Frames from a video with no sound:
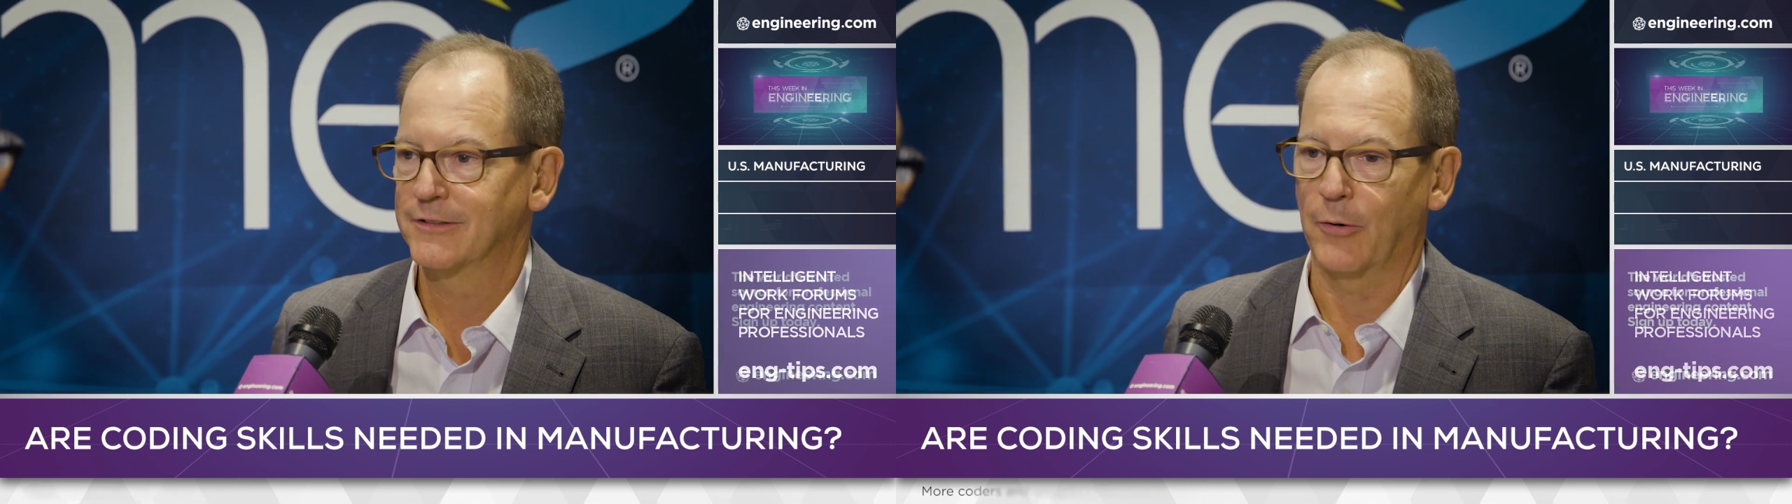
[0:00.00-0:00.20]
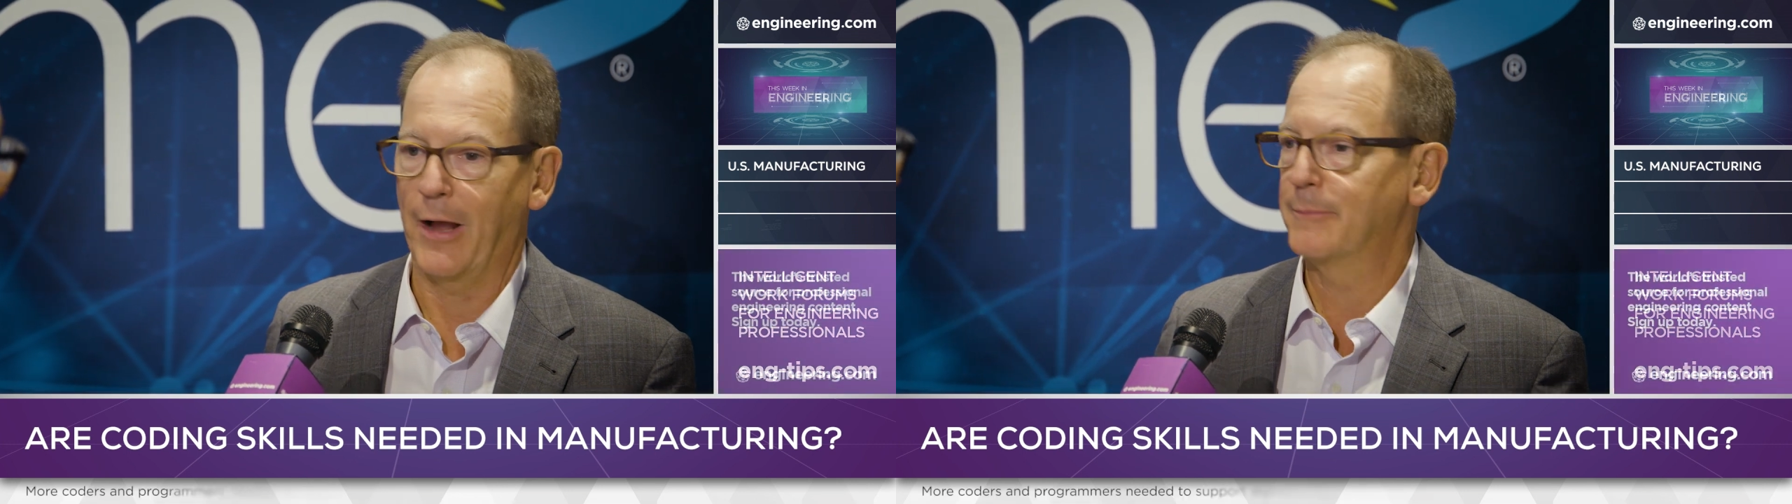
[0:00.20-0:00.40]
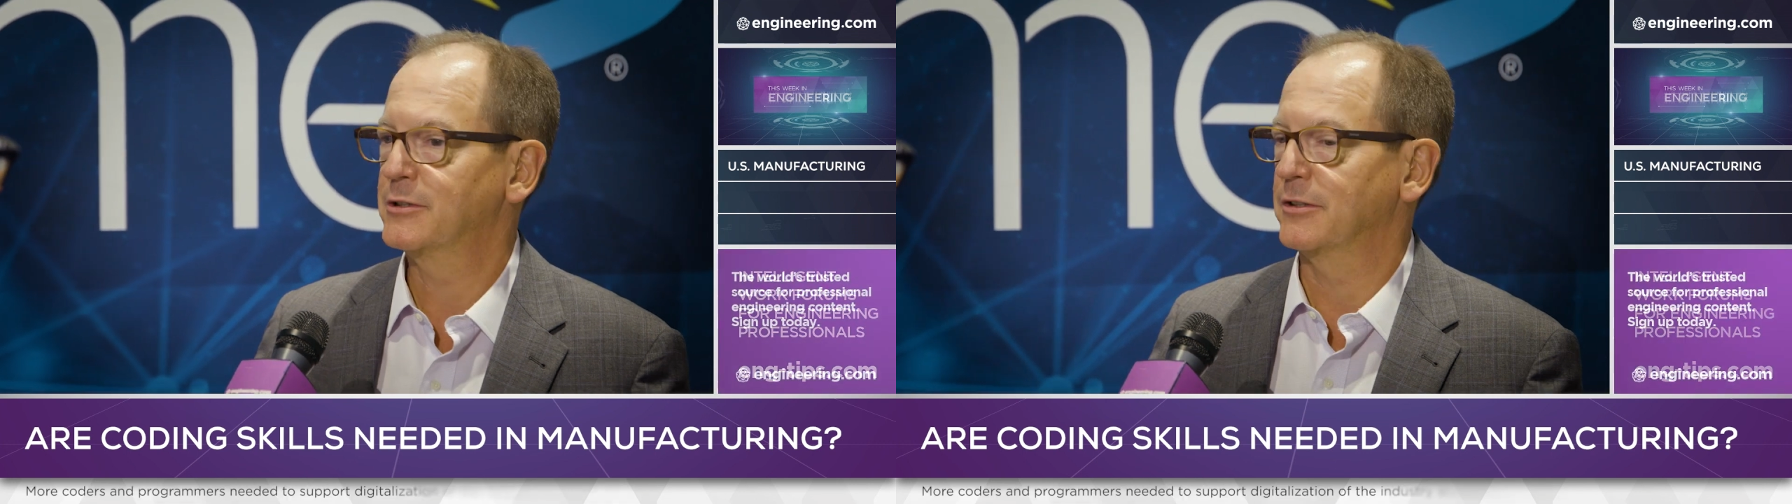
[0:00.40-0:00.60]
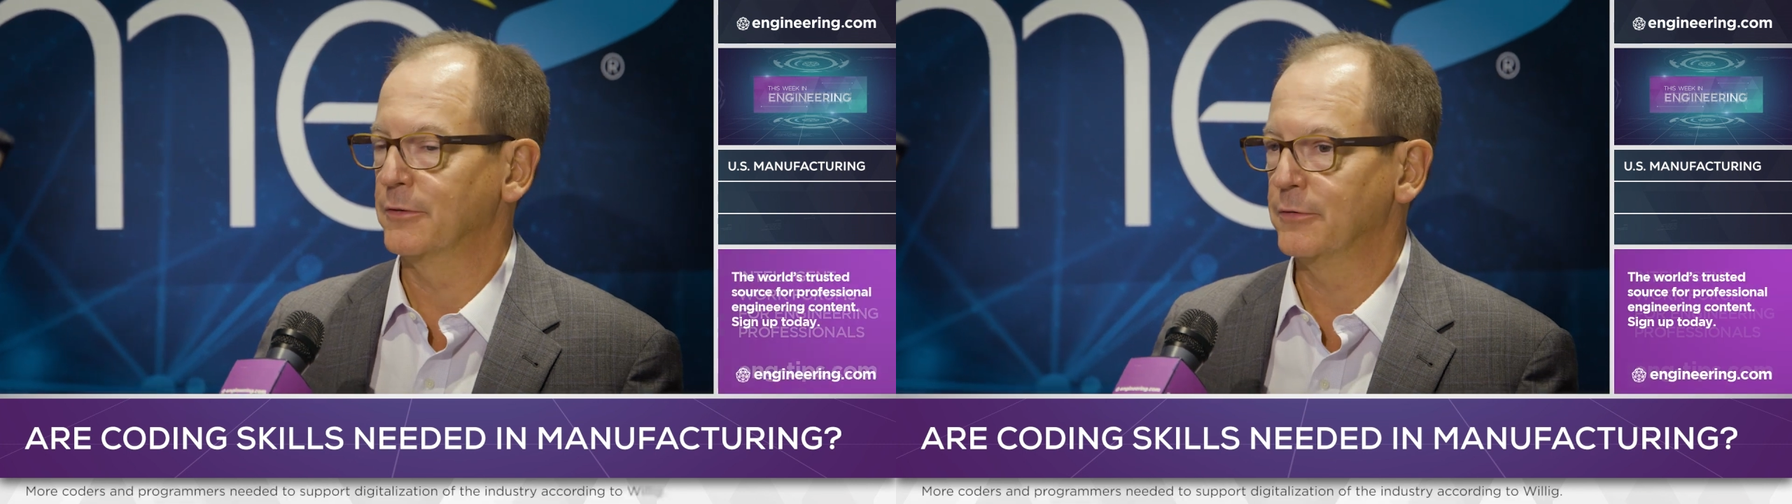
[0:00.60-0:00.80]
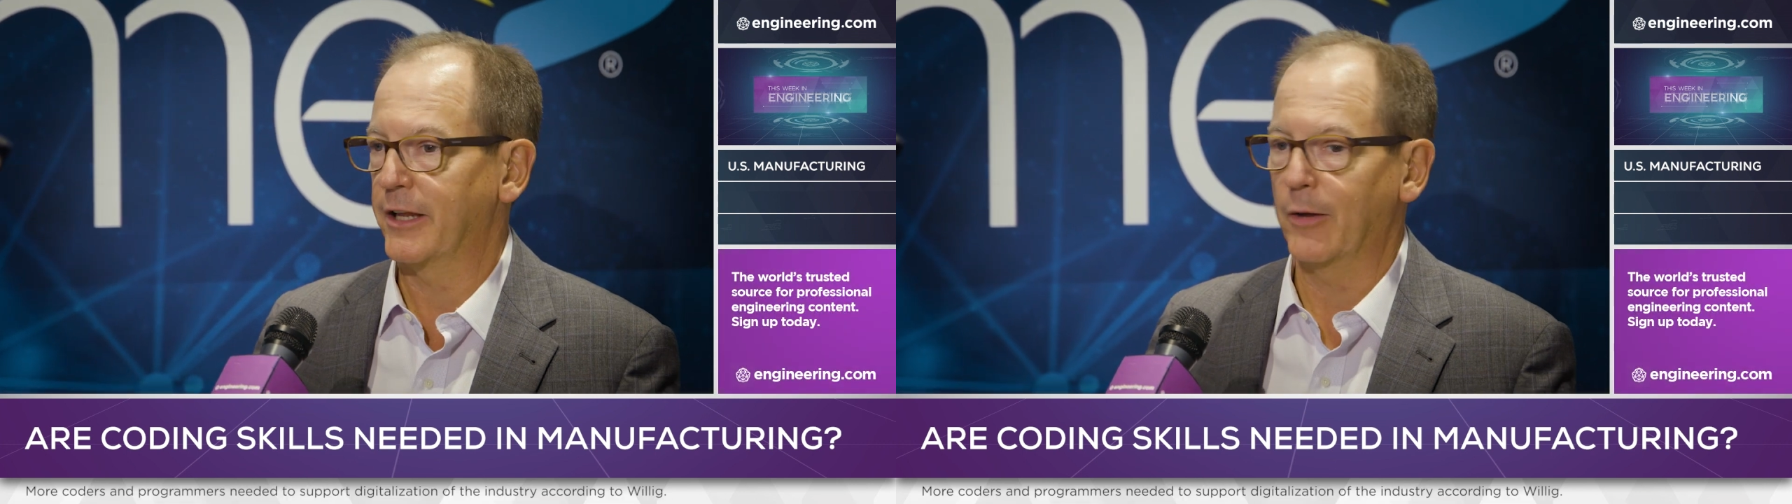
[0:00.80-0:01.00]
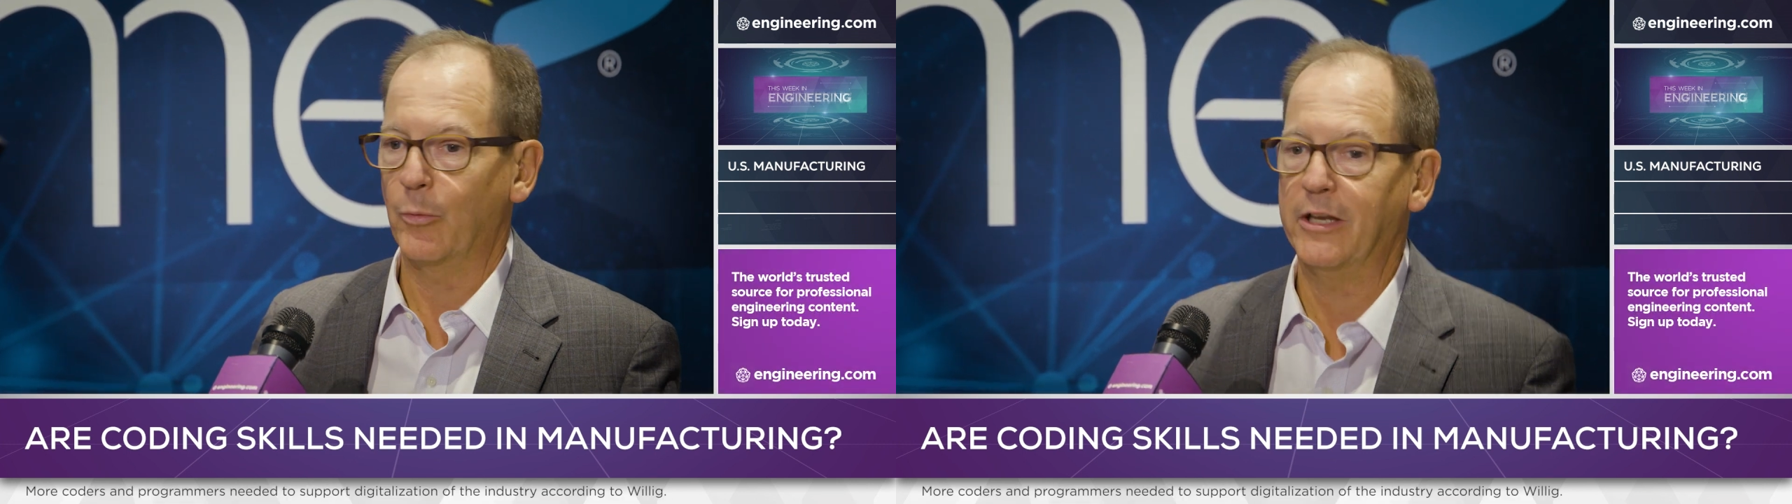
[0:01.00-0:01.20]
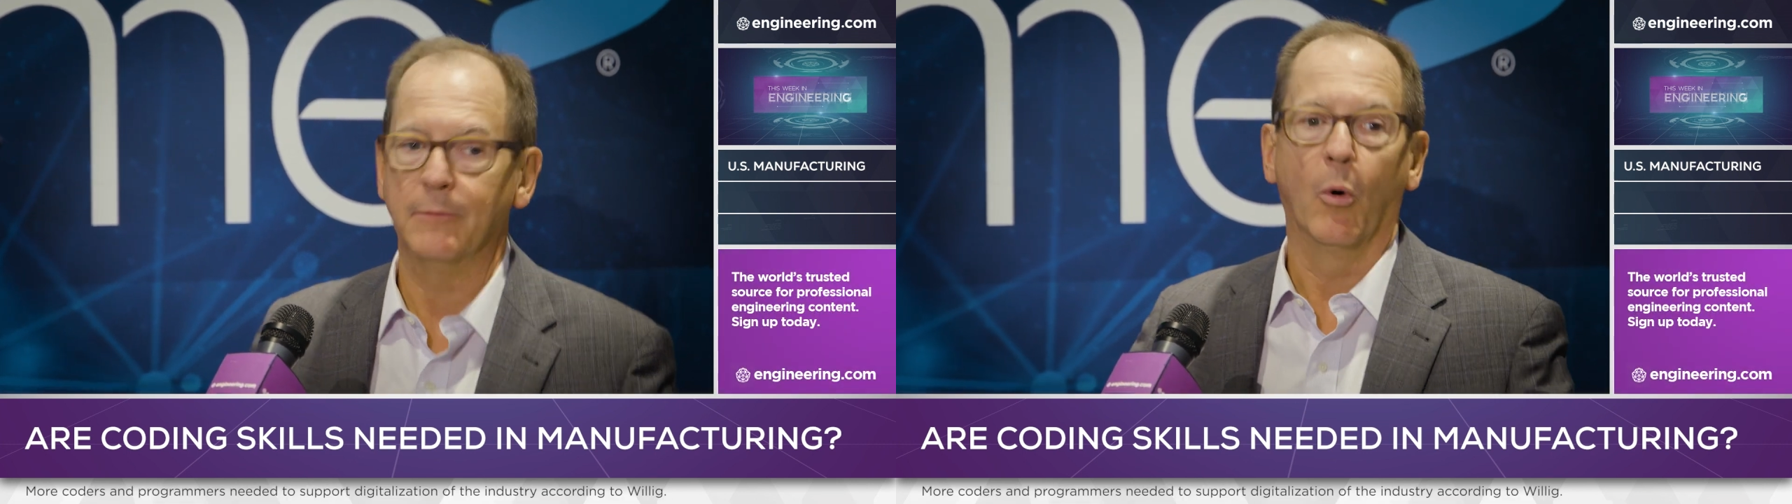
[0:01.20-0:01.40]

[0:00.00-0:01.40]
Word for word: So absolutely, and we need